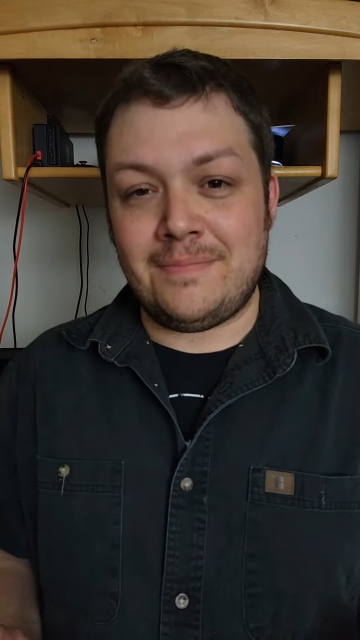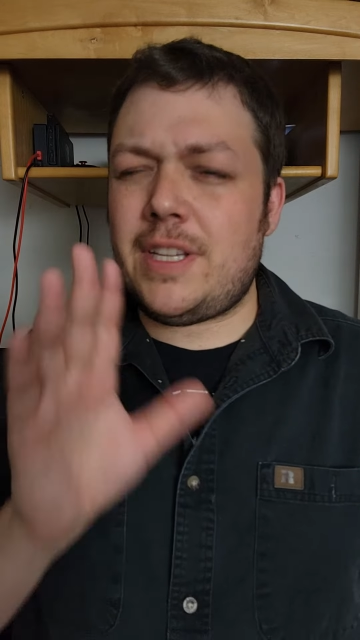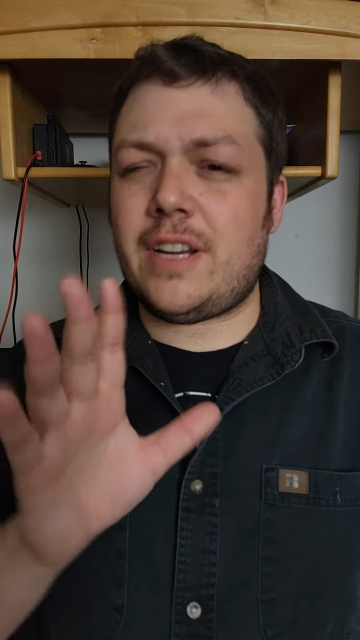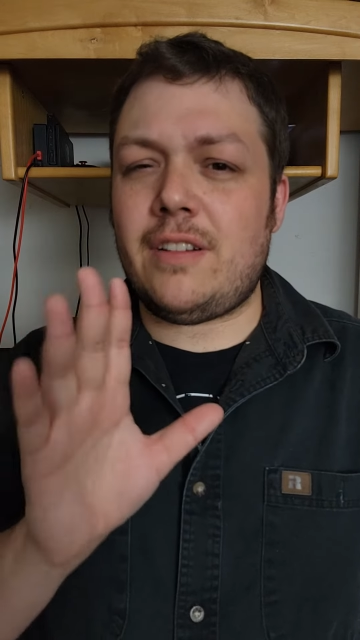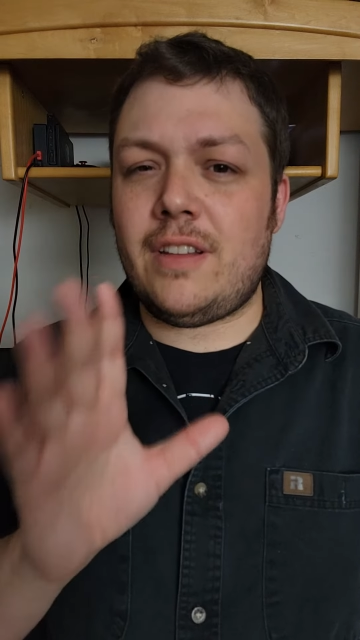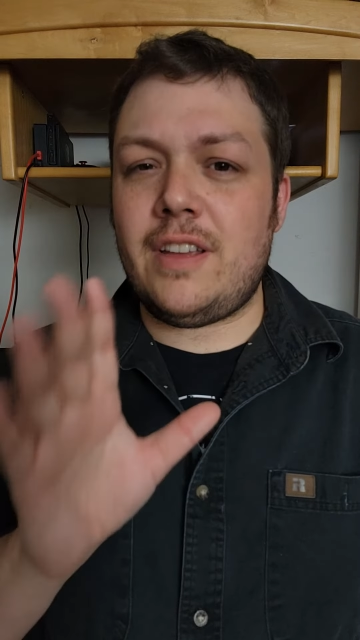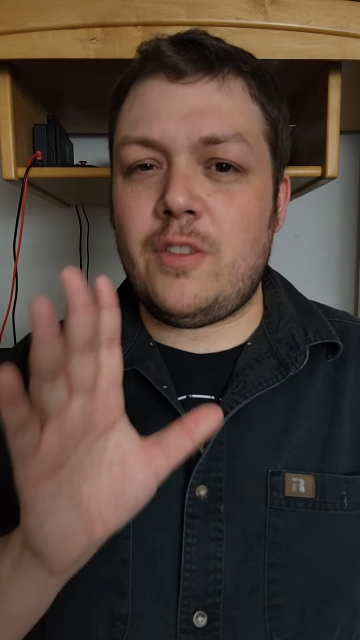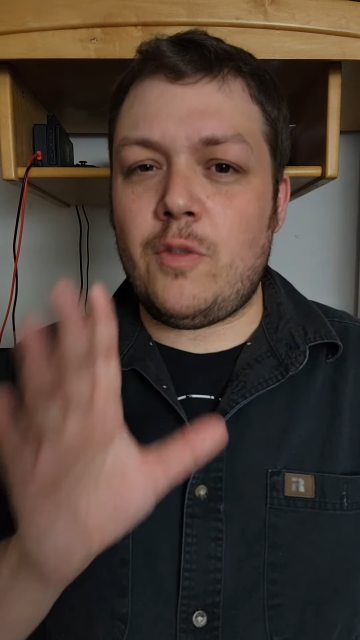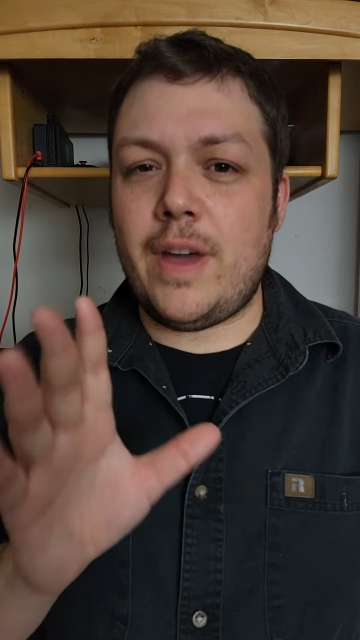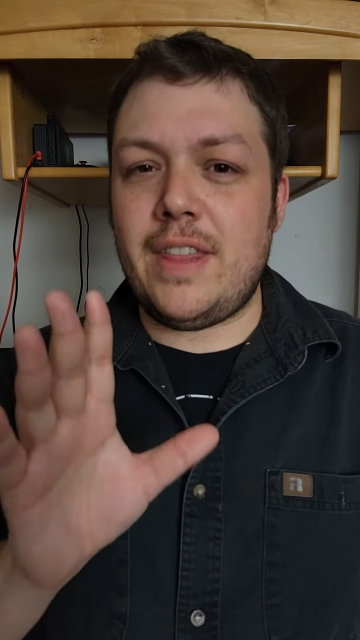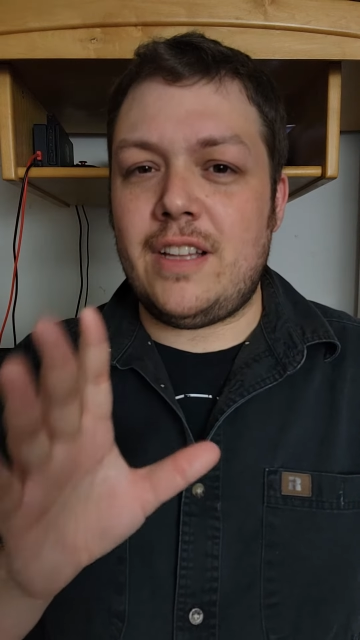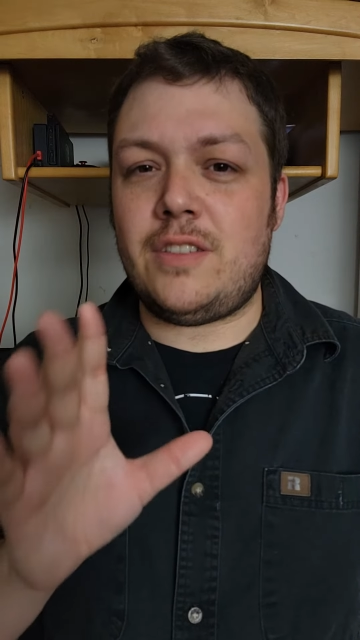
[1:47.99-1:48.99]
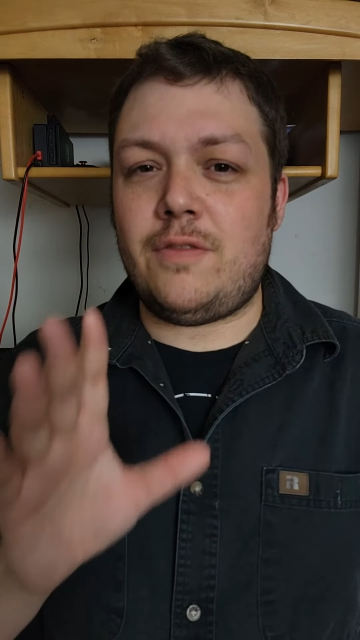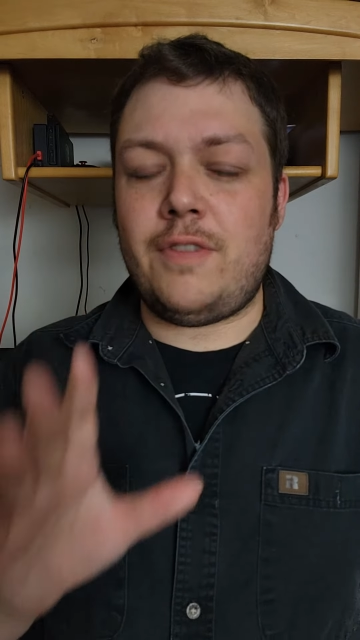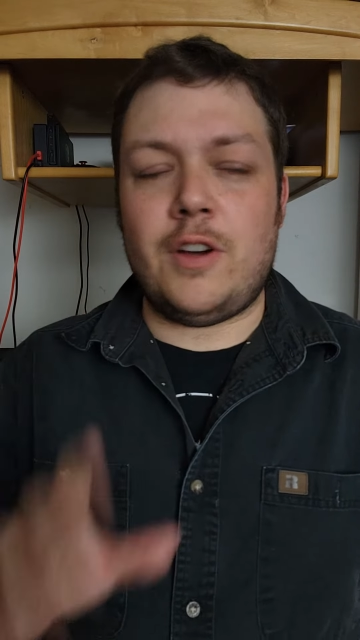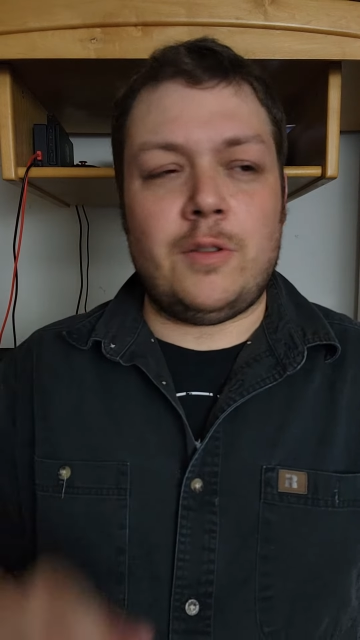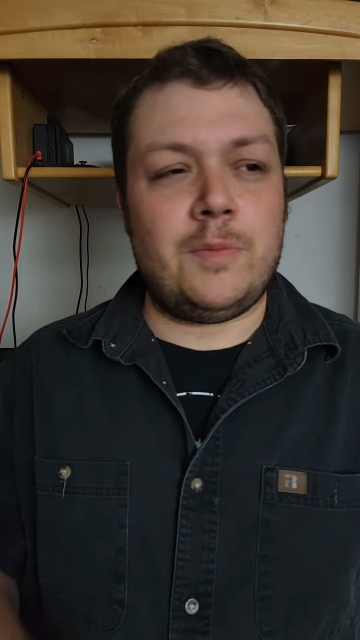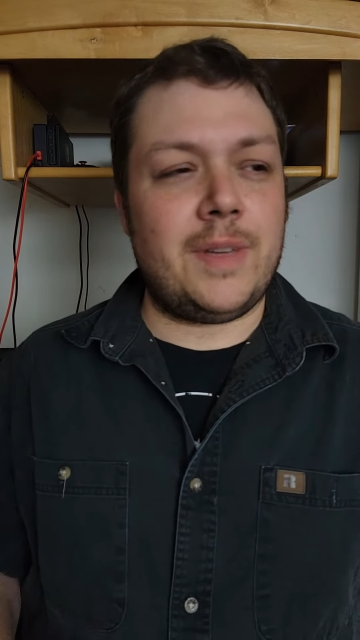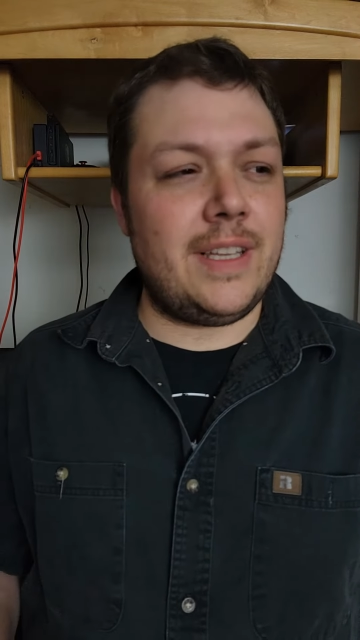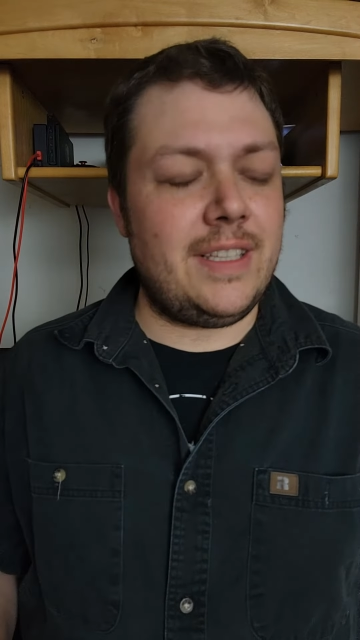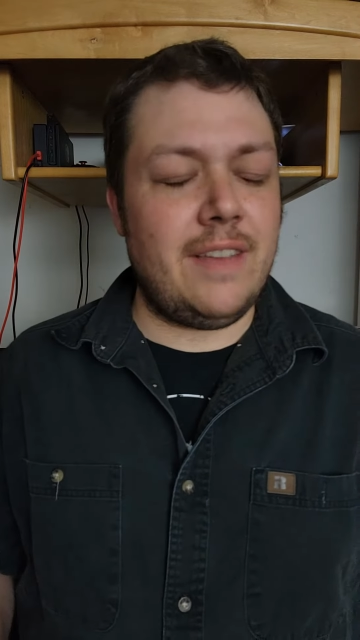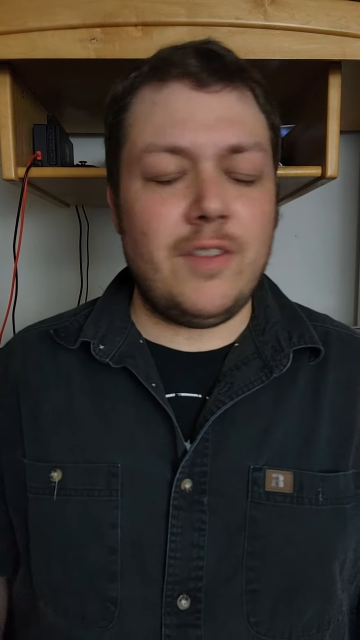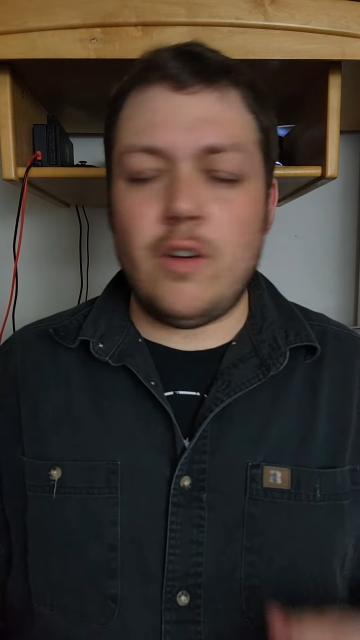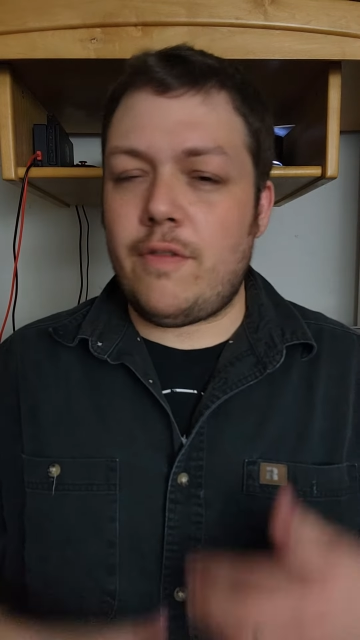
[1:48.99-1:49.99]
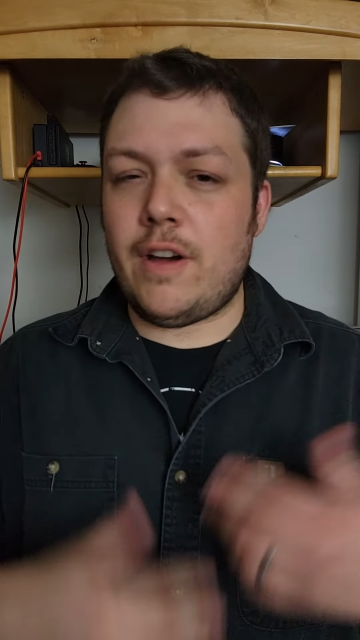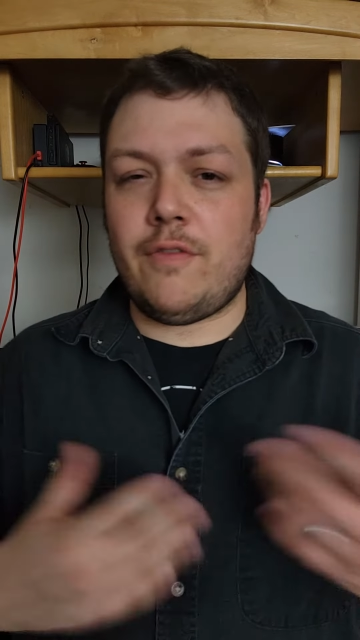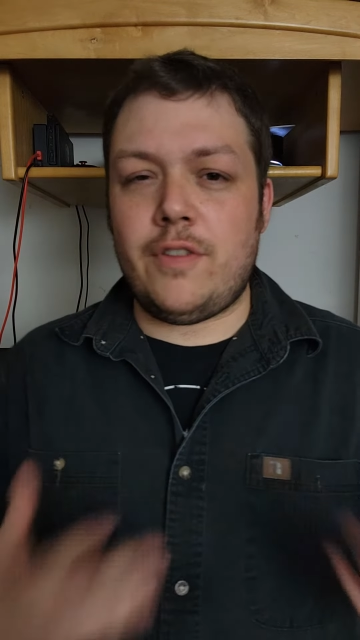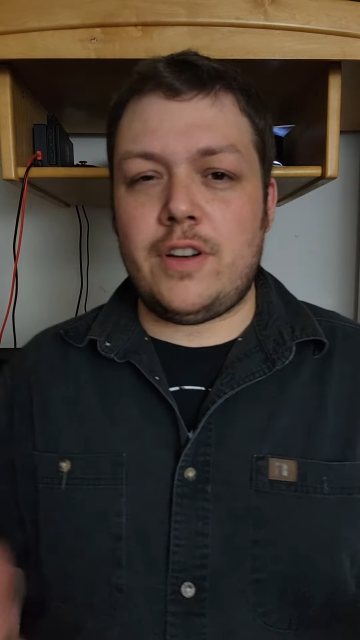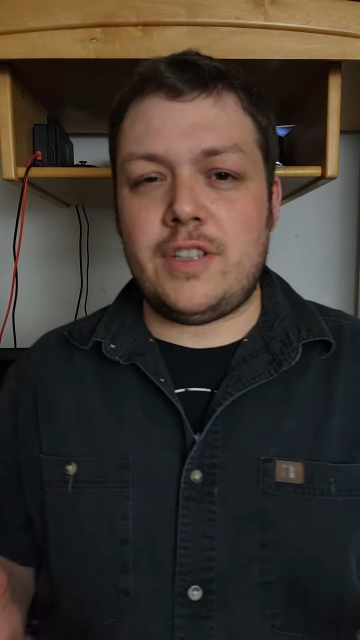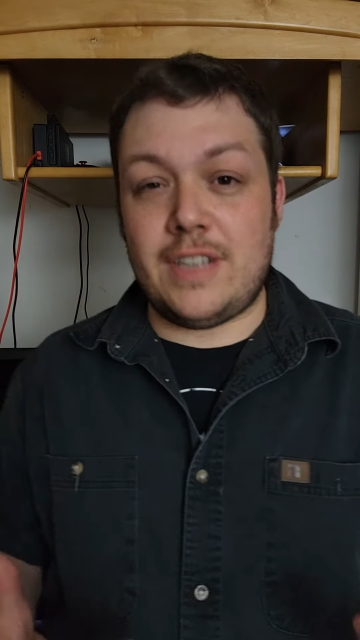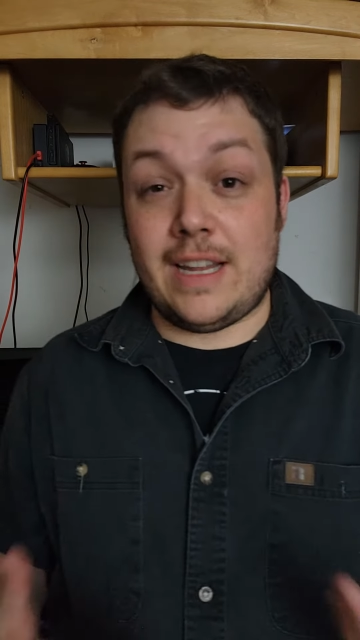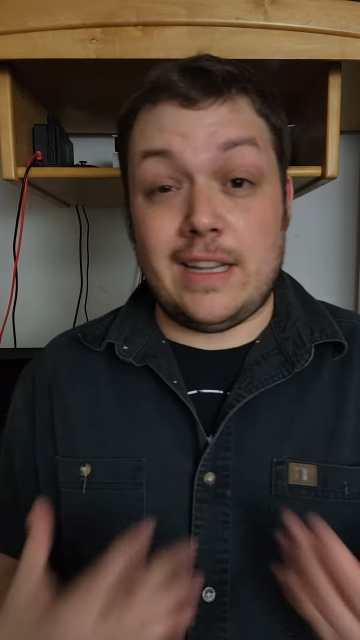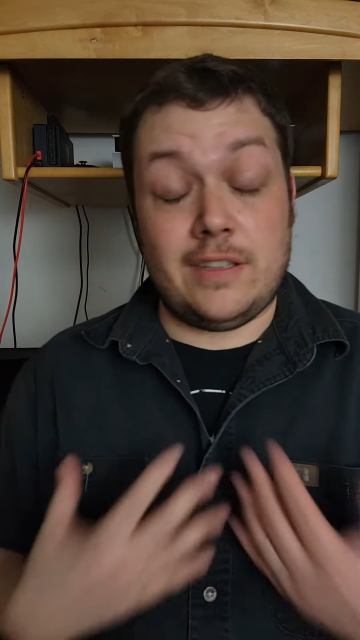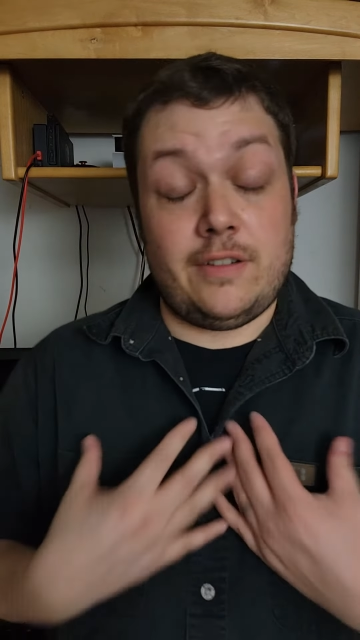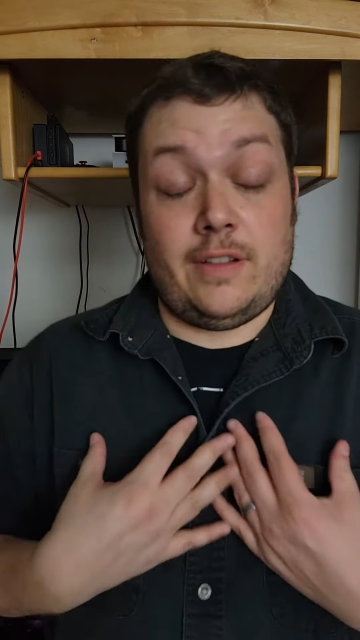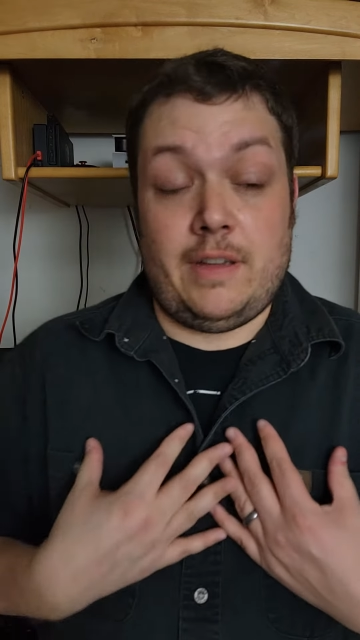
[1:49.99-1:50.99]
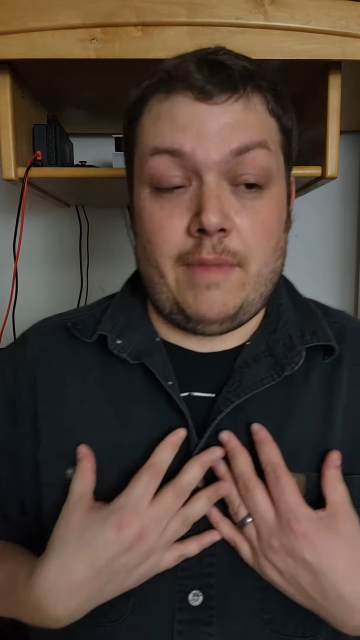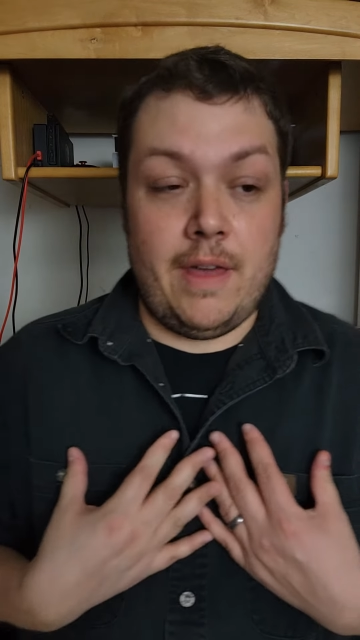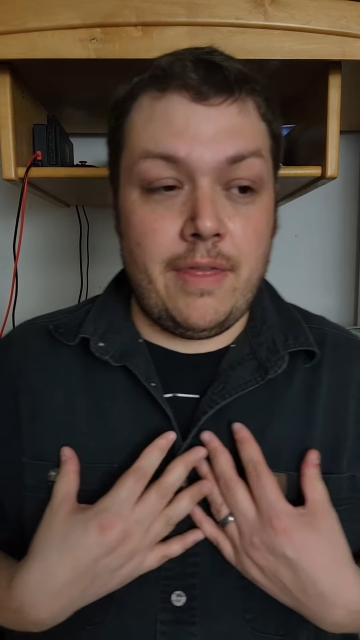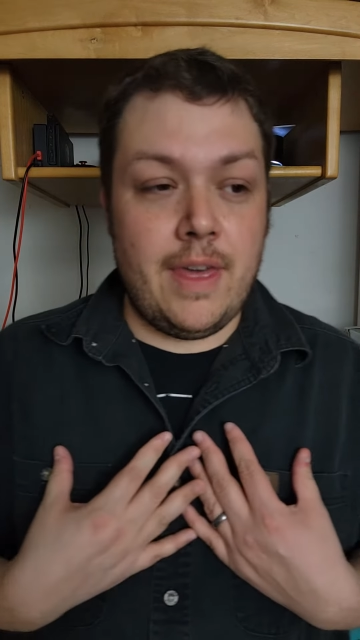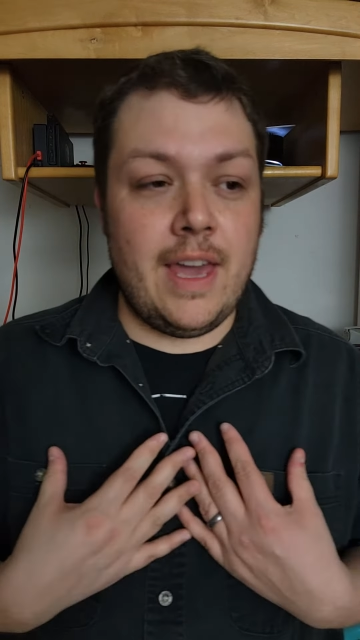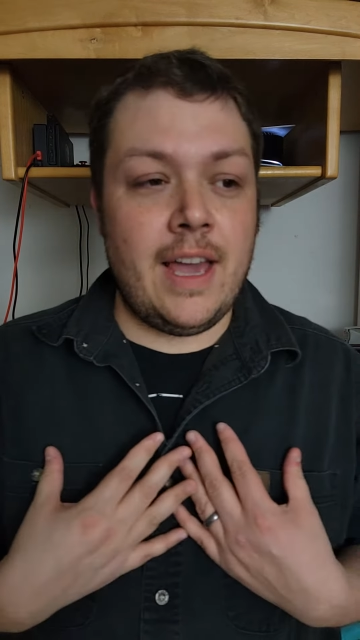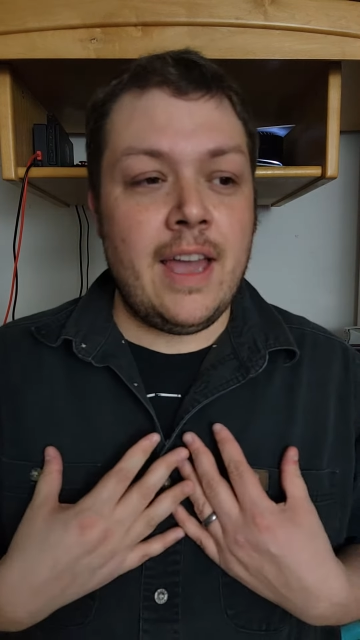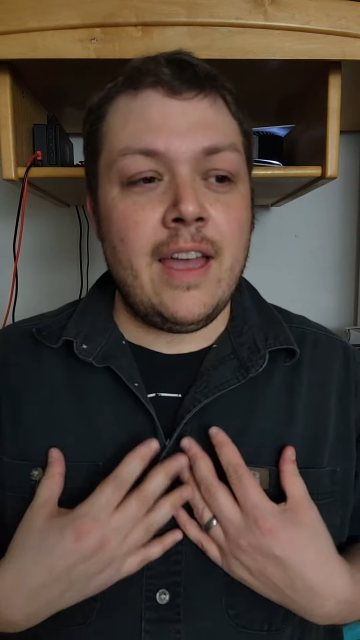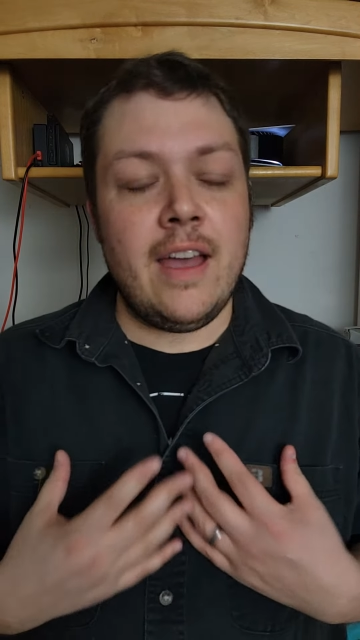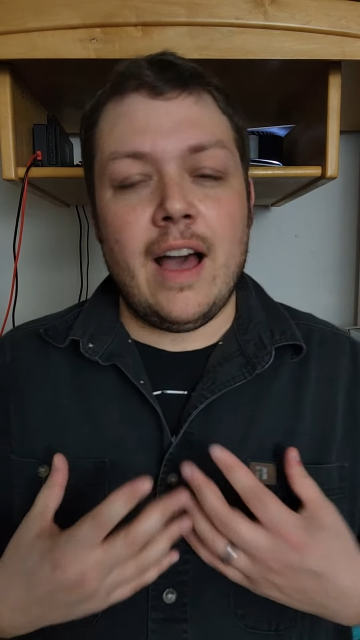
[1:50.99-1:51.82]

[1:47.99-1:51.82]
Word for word: particularly the way that it's filmed, because even though found footage is not necessarily my thing,